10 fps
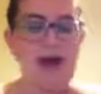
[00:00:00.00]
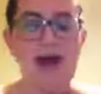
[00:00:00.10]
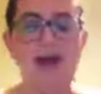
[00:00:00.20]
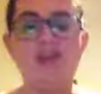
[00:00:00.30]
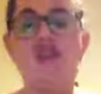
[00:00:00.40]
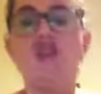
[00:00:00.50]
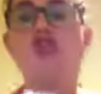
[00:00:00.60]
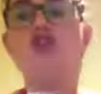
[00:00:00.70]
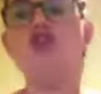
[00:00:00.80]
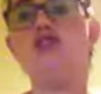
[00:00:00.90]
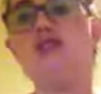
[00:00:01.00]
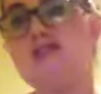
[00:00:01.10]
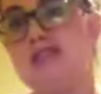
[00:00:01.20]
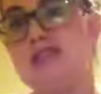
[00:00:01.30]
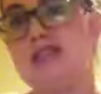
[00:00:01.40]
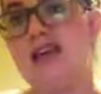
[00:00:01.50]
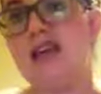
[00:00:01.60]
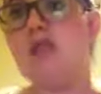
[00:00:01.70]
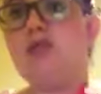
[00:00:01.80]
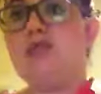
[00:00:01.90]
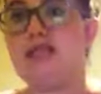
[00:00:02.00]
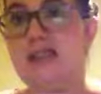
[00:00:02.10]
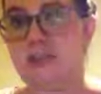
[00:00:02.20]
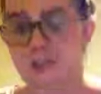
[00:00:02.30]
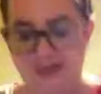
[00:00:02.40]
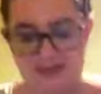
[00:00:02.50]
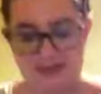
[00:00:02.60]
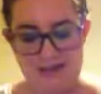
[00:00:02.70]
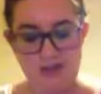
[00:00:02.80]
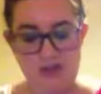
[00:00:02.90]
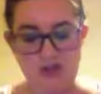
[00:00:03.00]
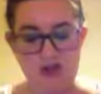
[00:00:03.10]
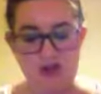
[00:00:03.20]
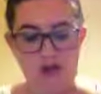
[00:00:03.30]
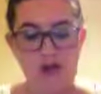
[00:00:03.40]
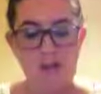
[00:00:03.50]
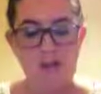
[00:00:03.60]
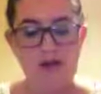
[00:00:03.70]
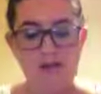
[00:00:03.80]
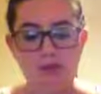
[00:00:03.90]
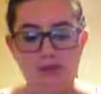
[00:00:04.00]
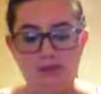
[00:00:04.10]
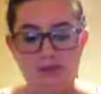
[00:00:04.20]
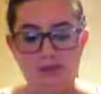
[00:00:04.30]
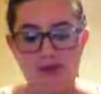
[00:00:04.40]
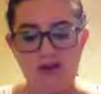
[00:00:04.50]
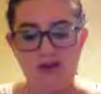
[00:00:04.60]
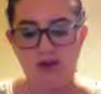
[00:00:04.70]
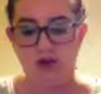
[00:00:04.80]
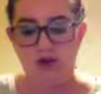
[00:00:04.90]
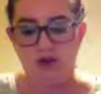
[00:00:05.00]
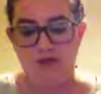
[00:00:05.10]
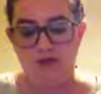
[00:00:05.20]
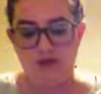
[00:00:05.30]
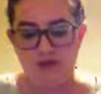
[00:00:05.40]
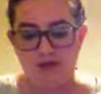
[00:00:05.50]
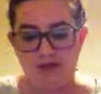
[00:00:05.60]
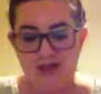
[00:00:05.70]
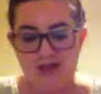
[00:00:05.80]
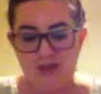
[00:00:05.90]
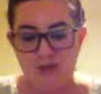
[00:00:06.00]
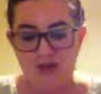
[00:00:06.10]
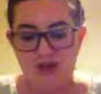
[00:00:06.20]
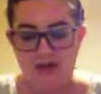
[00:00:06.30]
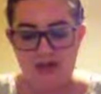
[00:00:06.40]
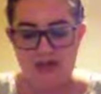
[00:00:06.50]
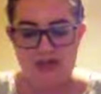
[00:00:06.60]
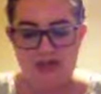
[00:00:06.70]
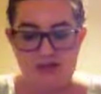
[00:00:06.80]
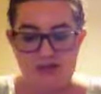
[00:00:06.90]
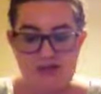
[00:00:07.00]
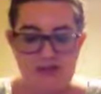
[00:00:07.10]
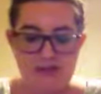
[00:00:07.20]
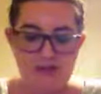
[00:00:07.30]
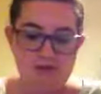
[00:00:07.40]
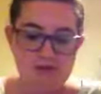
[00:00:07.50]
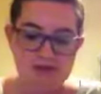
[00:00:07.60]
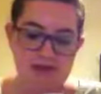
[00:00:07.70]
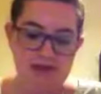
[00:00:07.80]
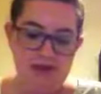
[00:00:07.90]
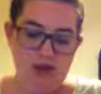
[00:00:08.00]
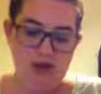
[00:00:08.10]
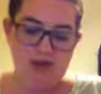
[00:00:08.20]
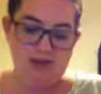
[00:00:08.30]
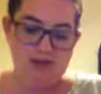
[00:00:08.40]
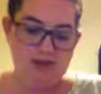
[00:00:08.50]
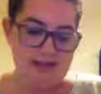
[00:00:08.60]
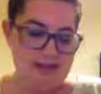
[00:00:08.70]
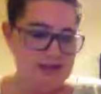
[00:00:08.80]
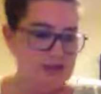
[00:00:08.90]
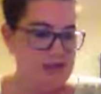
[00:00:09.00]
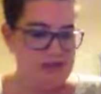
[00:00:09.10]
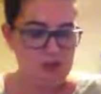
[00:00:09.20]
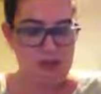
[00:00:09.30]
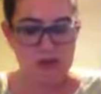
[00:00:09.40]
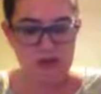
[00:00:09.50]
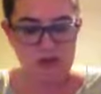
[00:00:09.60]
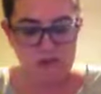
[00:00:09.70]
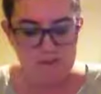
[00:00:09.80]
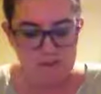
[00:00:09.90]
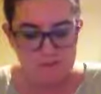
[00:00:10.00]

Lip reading: And you can use sticky tape or stapler. It is up to you. But because I'm putting it on the front of the card, I'm going to actually staple it instead. So that's what I'm going to do.